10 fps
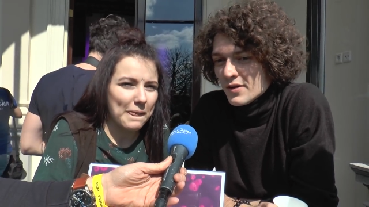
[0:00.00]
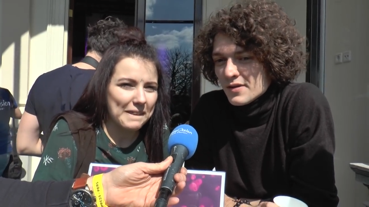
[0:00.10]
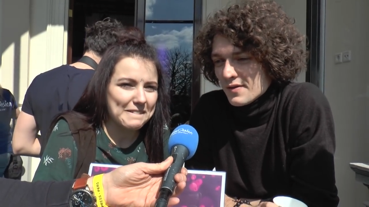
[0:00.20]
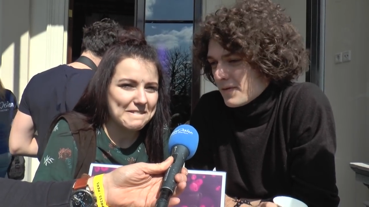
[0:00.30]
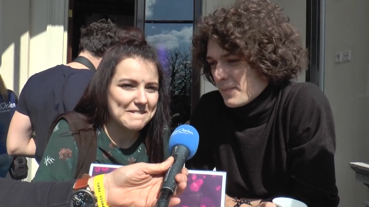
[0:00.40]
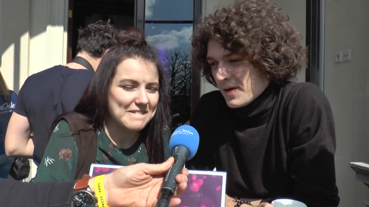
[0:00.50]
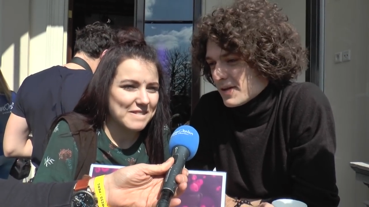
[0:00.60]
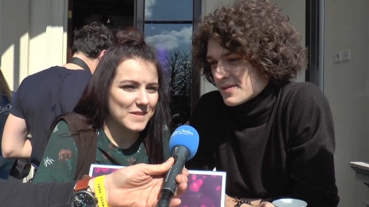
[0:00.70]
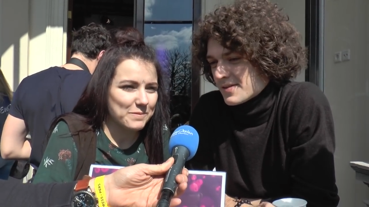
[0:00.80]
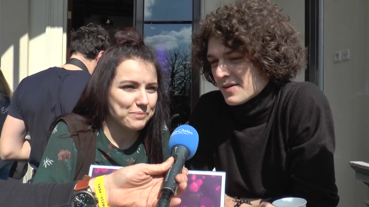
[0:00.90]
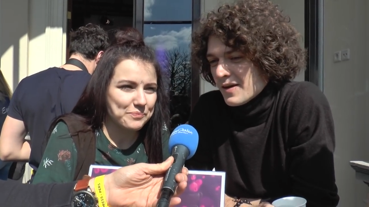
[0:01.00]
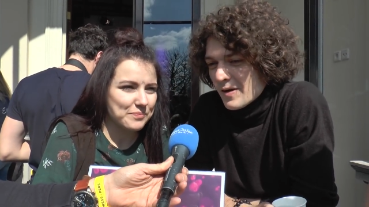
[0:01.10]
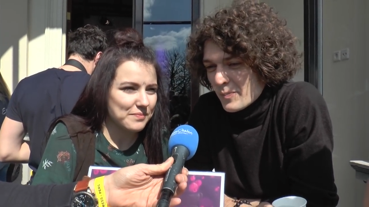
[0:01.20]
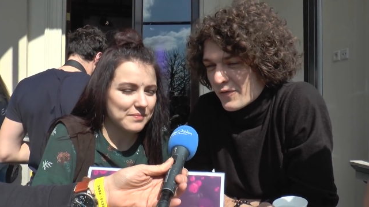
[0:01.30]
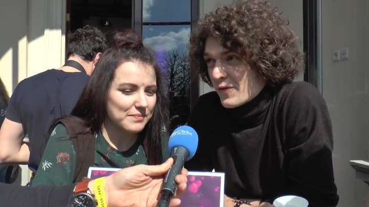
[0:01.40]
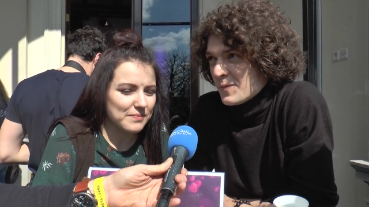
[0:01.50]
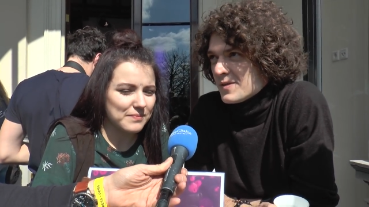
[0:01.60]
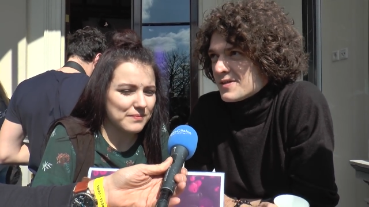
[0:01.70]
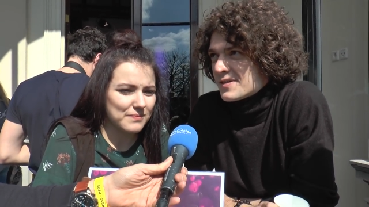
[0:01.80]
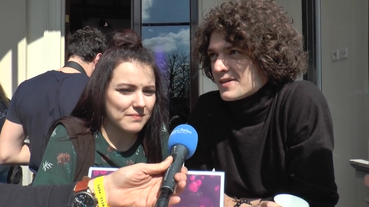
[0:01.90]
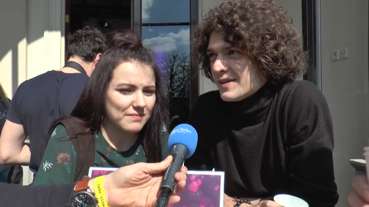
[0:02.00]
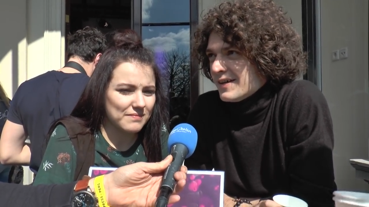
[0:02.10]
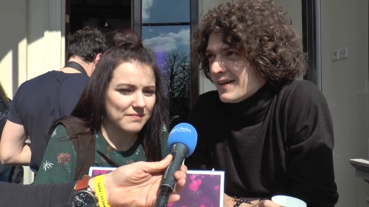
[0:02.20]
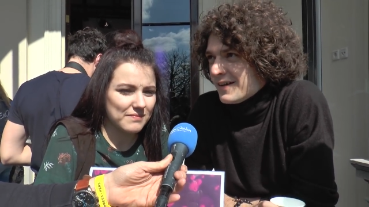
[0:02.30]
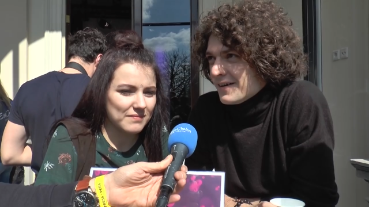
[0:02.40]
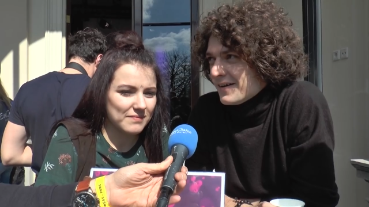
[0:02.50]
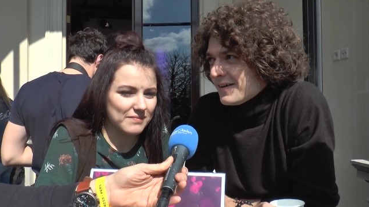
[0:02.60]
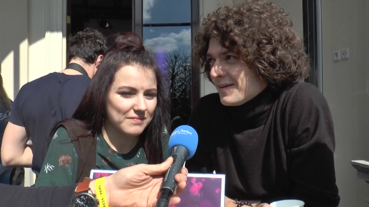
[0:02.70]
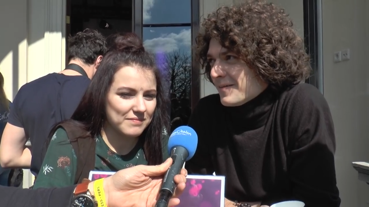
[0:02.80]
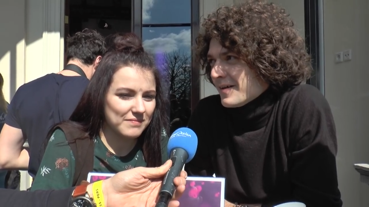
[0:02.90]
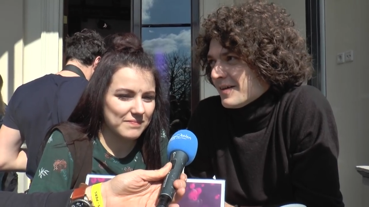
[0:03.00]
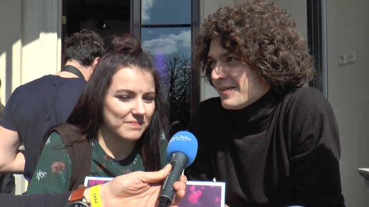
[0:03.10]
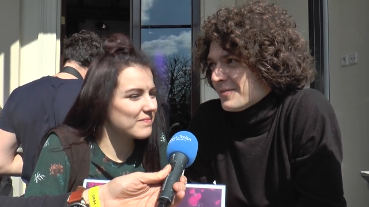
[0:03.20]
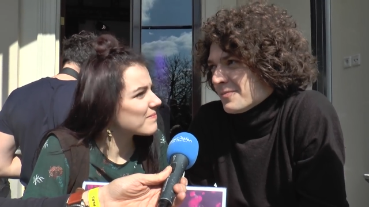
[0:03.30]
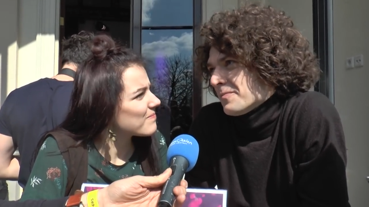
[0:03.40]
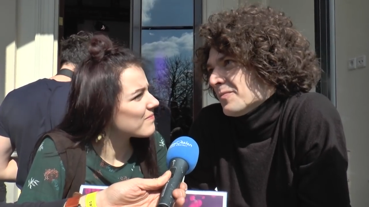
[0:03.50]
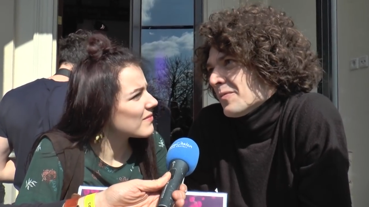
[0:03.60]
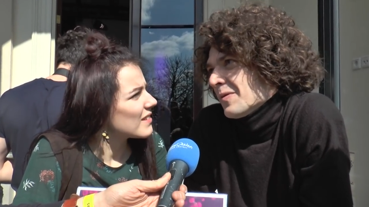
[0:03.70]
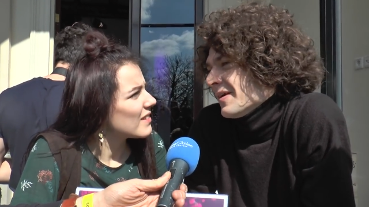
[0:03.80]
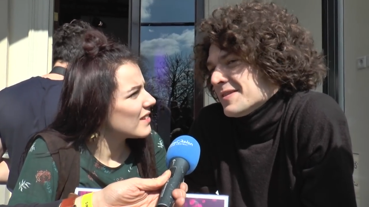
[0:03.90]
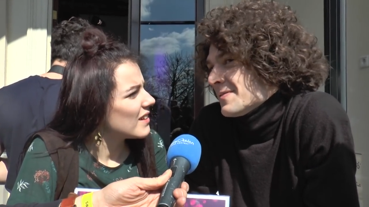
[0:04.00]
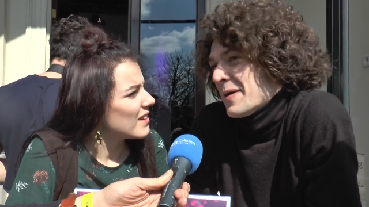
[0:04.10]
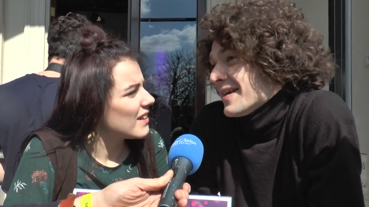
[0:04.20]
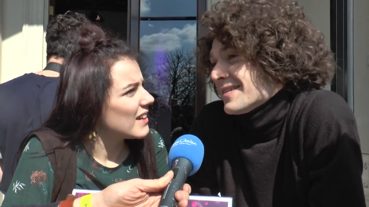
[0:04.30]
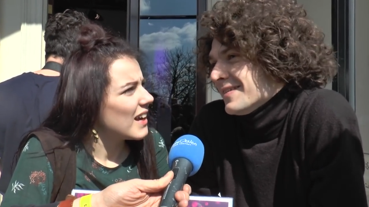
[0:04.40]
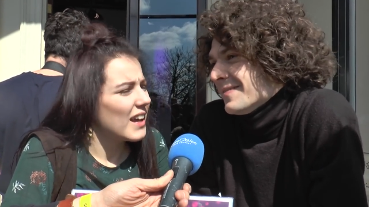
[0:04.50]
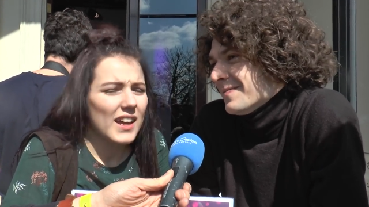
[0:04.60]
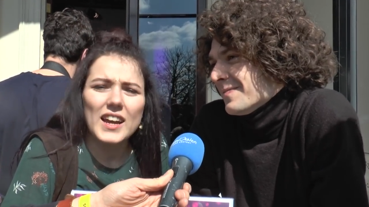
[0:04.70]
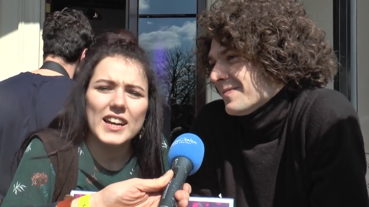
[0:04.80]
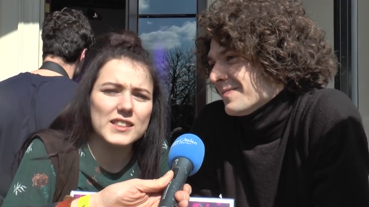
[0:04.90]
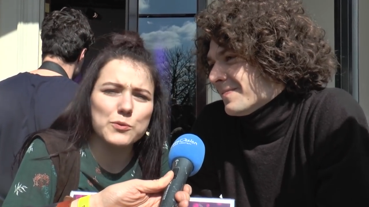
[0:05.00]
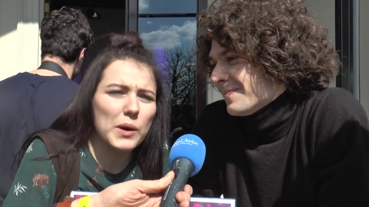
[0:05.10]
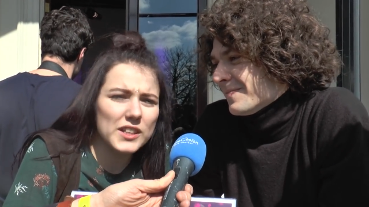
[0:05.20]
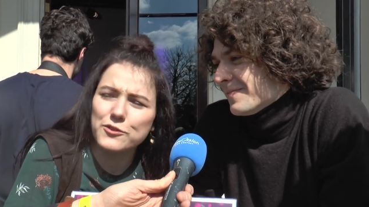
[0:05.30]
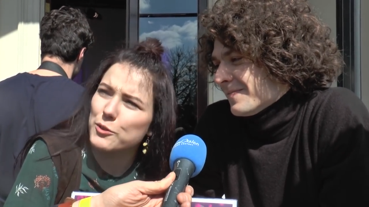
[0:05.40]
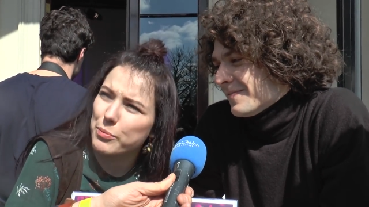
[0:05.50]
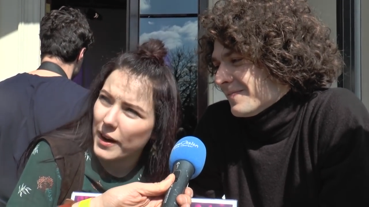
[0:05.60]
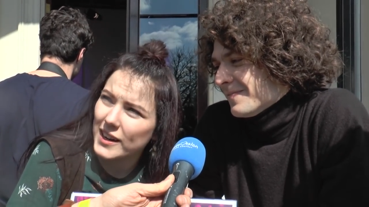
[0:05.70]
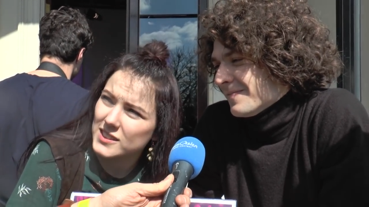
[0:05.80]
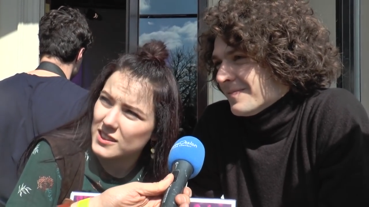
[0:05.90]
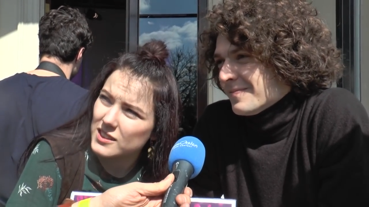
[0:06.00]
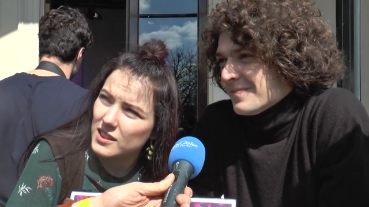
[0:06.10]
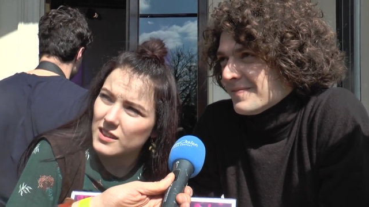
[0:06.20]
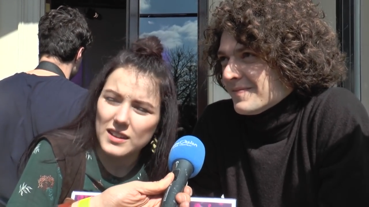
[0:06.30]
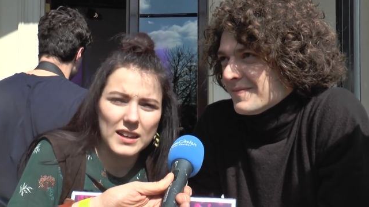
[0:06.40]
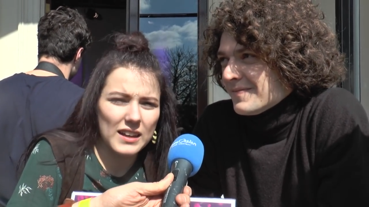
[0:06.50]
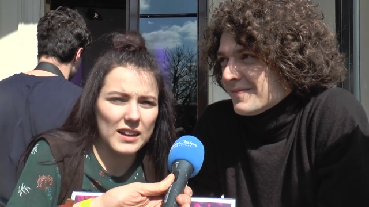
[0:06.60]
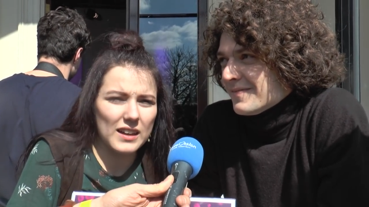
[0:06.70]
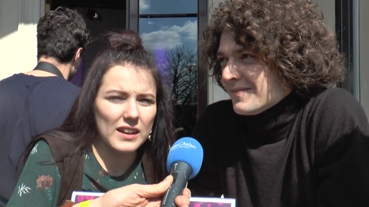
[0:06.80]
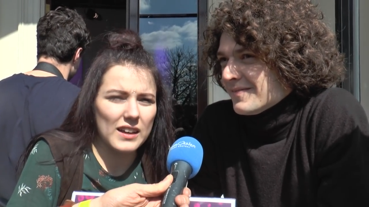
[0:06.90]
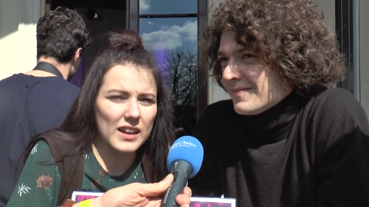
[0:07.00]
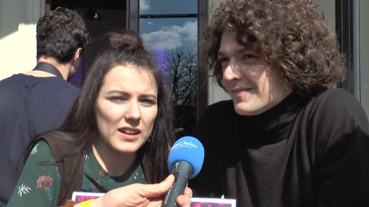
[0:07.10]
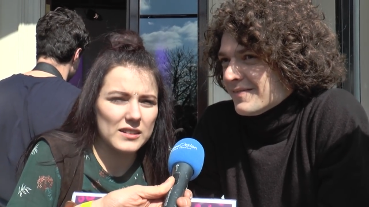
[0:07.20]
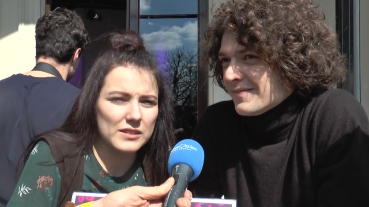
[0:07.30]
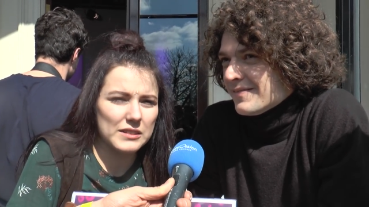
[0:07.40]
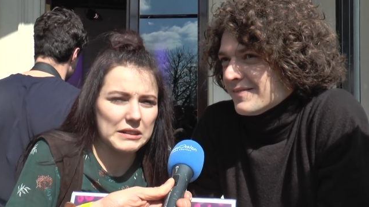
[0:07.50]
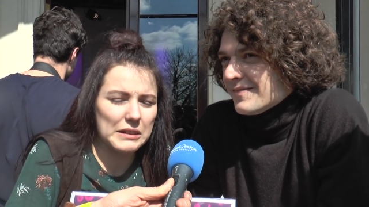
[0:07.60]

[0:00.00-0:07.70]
Speaker 1: the biggest performance, and
Speaker 2: it's amazing. It's wonderful practice, and